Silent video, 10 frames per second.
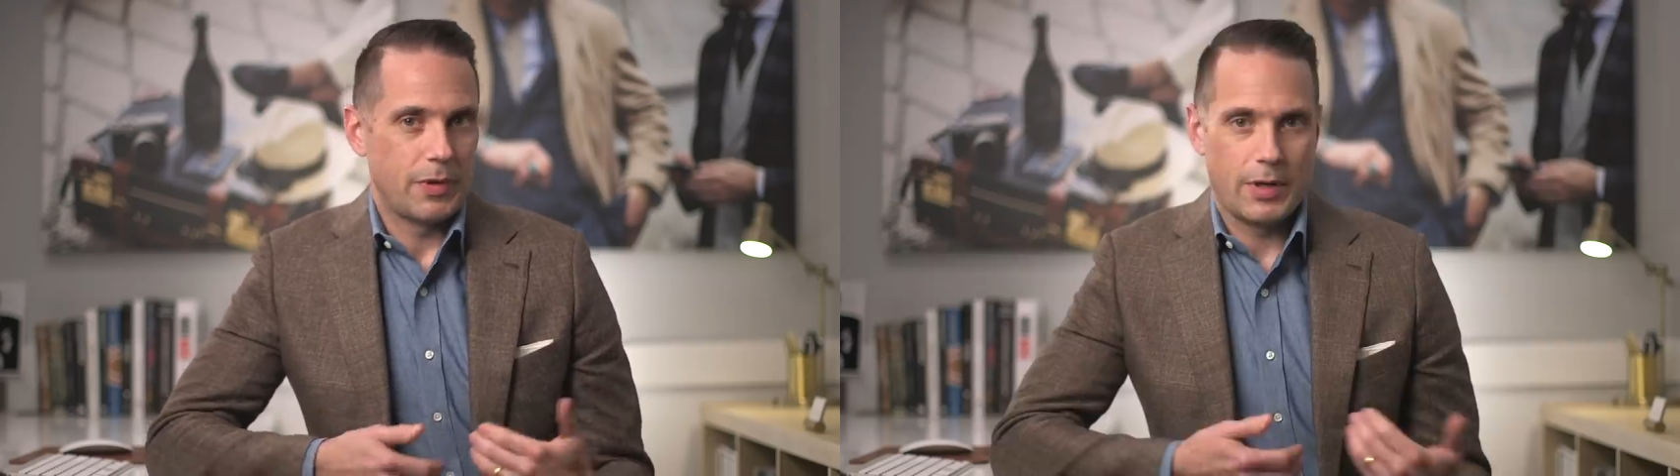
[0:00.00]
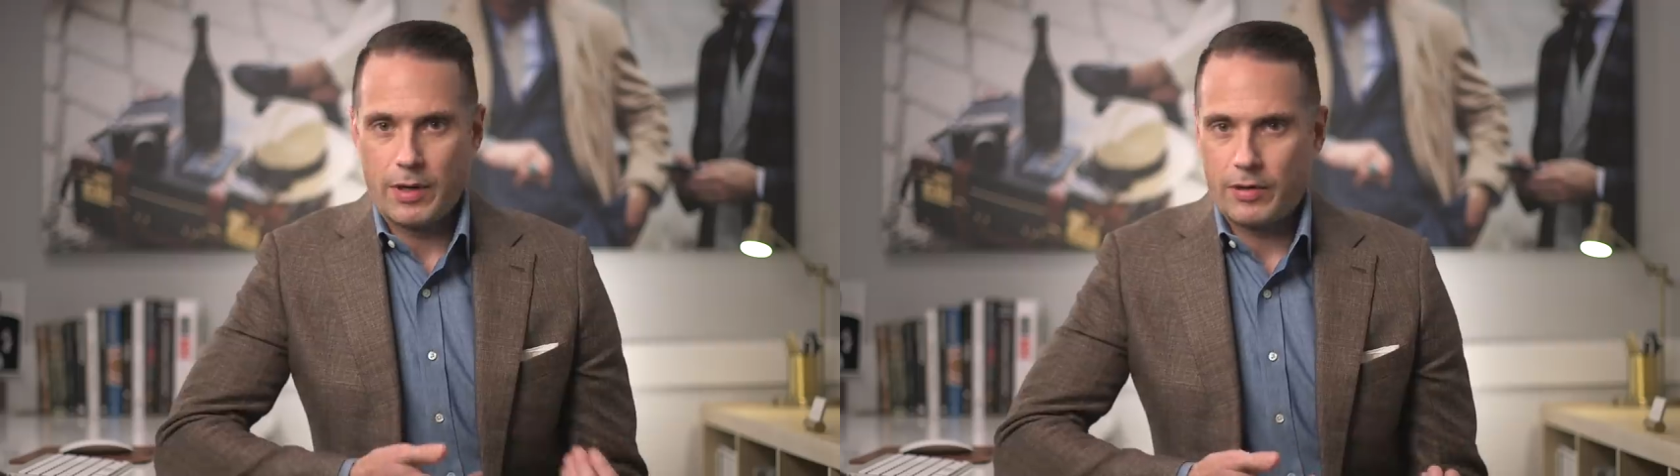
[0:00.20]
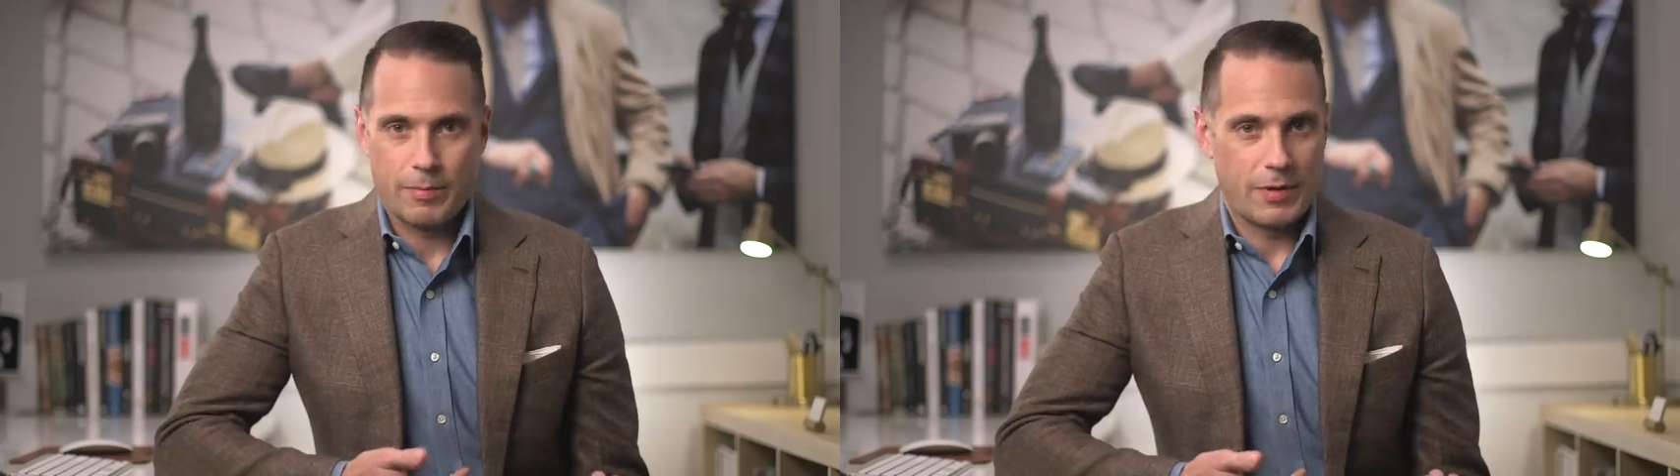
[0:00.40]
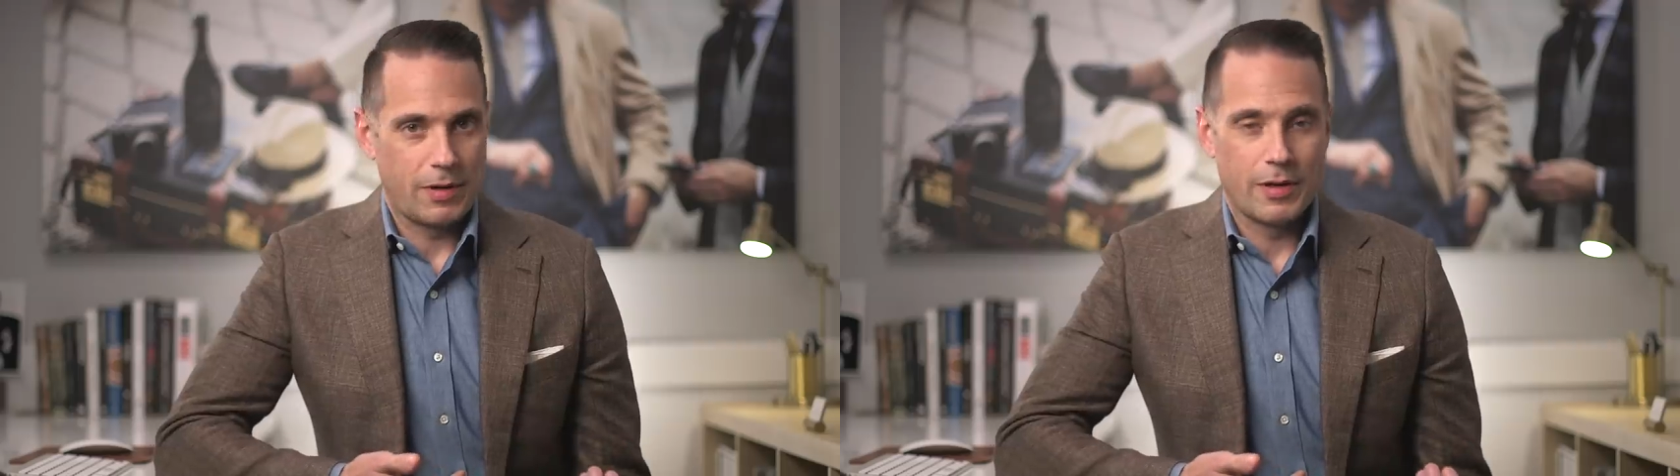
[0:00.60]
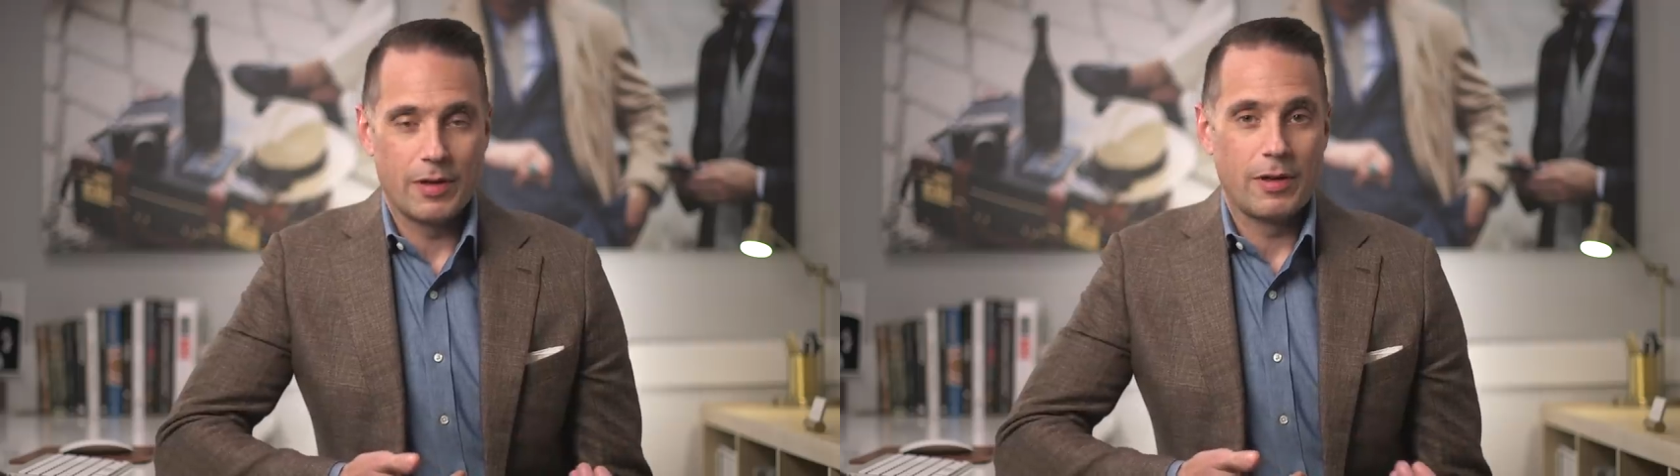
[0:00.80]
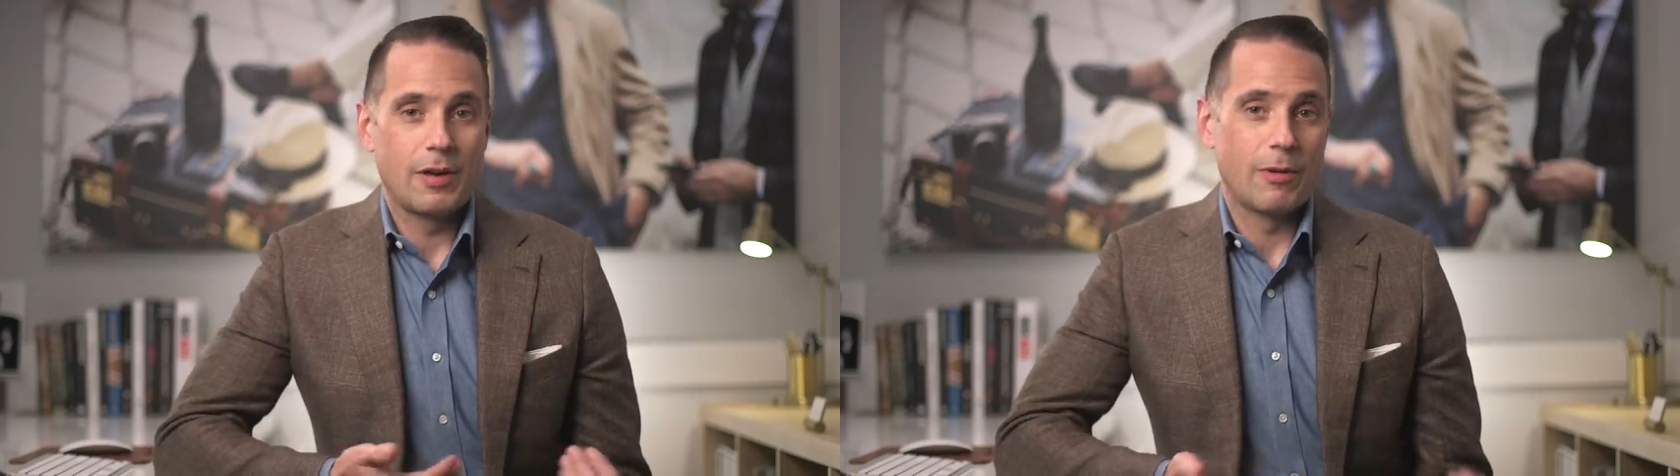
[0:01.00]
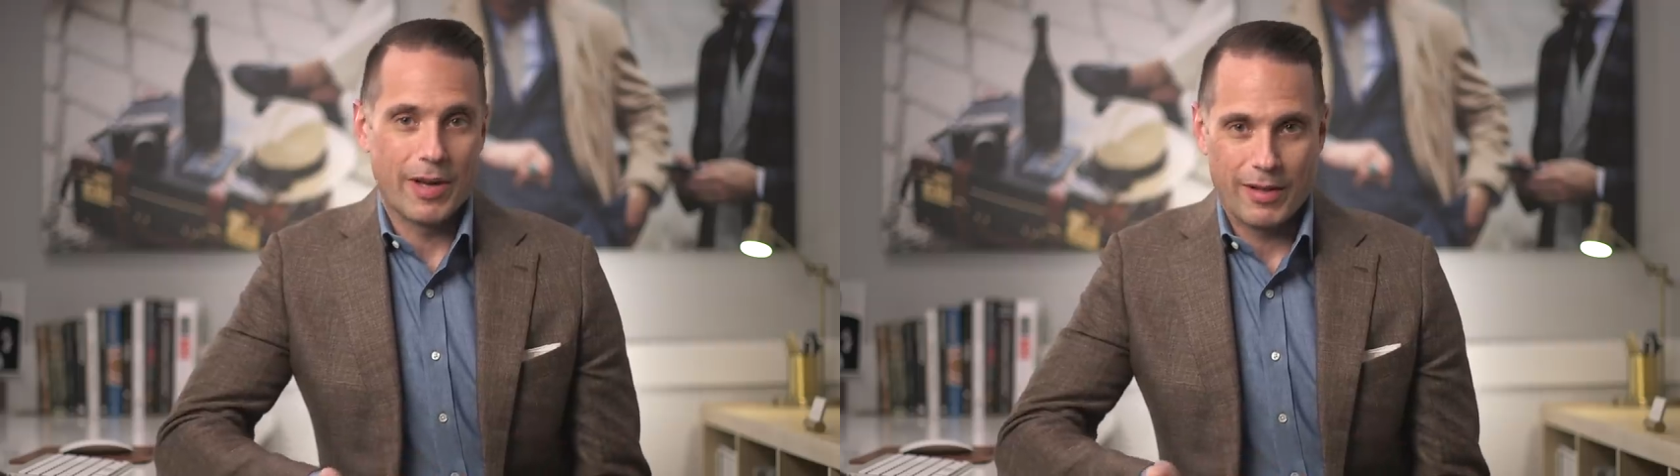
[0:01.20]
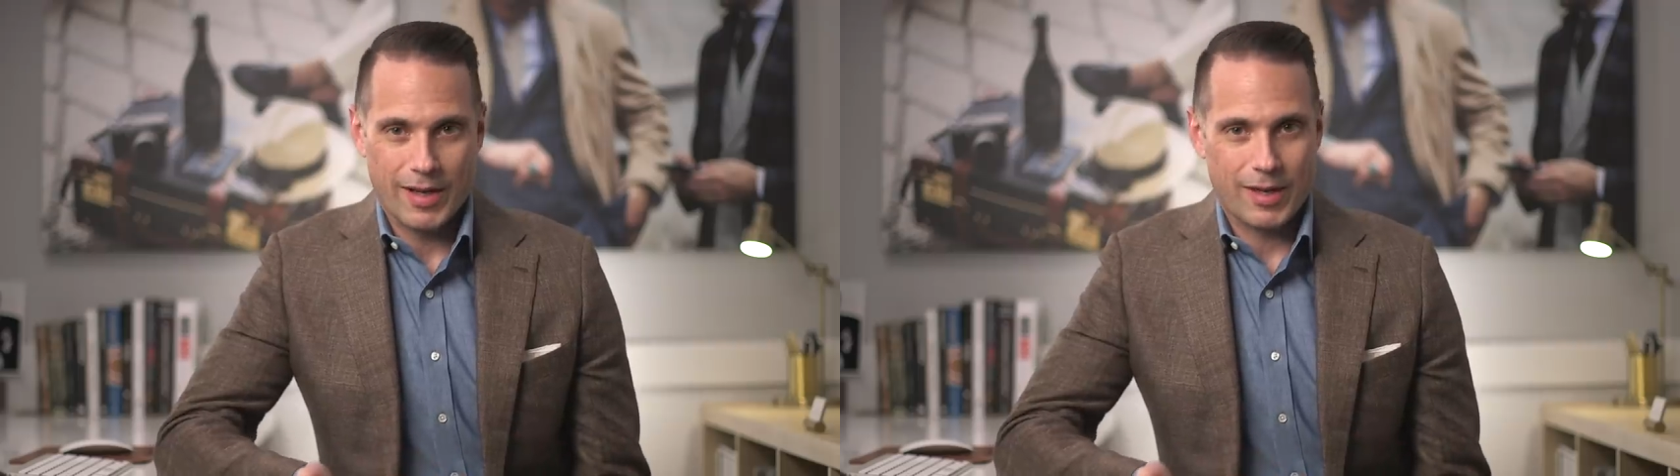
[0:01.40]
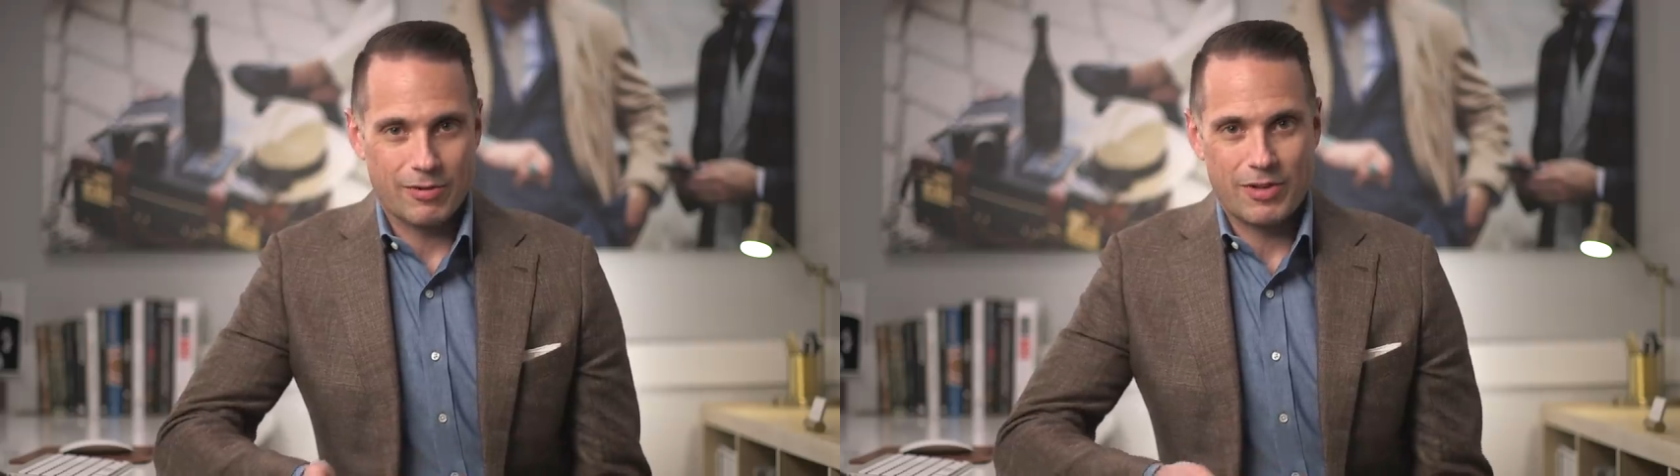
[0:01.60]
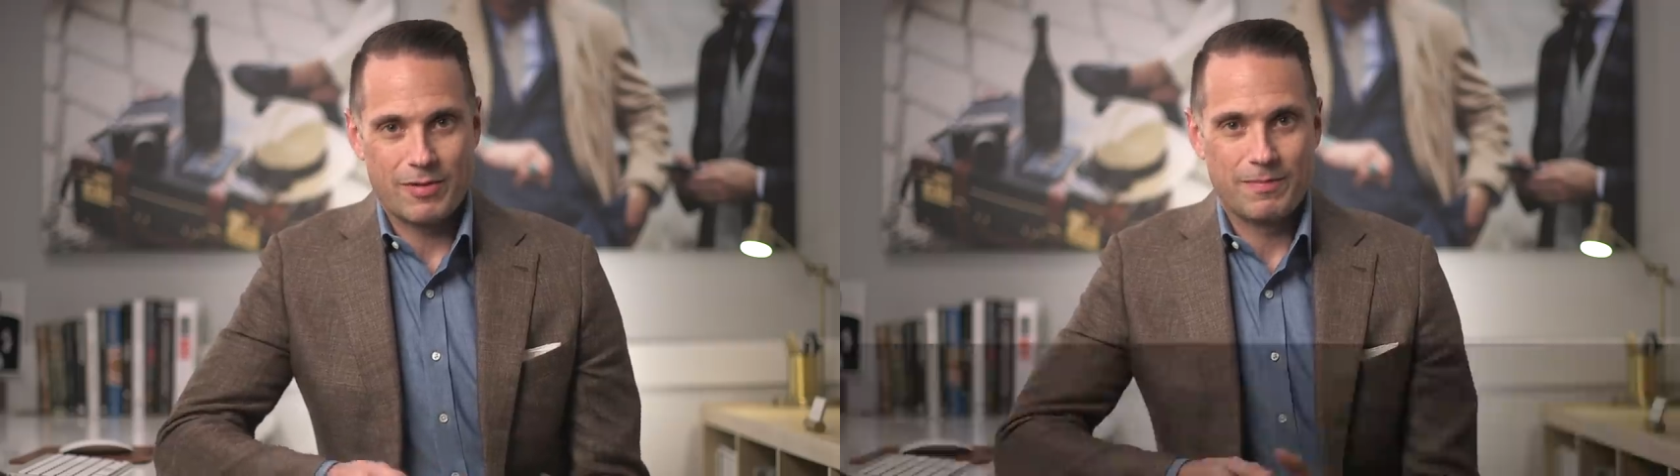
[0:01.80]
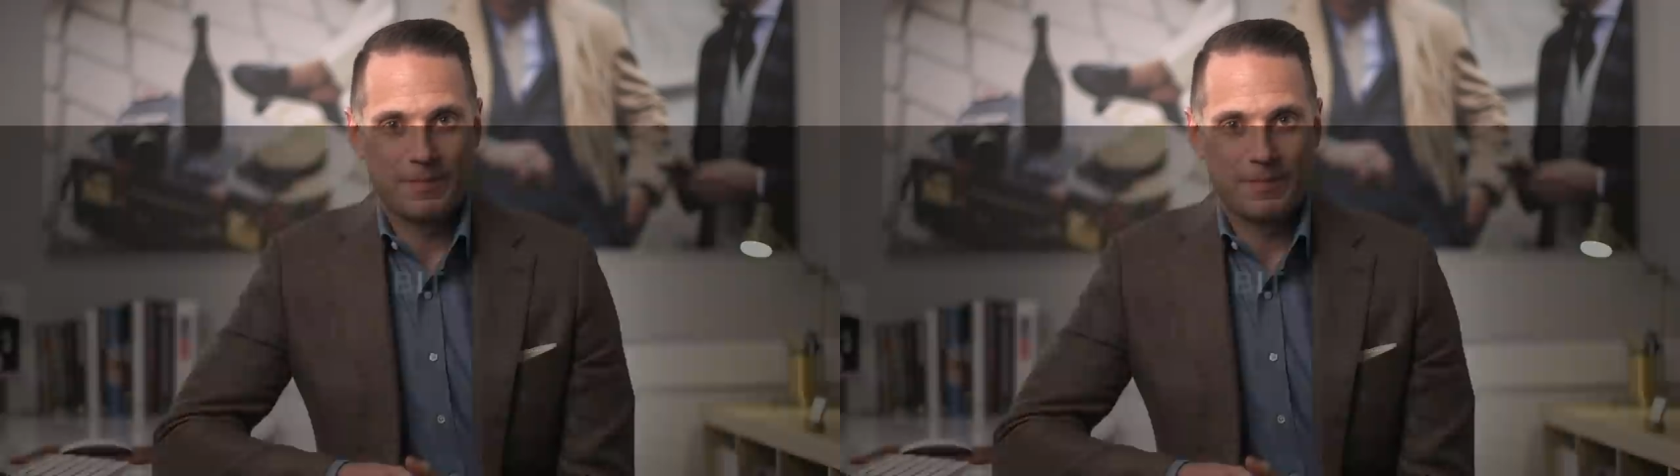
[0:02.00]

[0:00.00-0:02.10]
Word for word: getting something done around the house.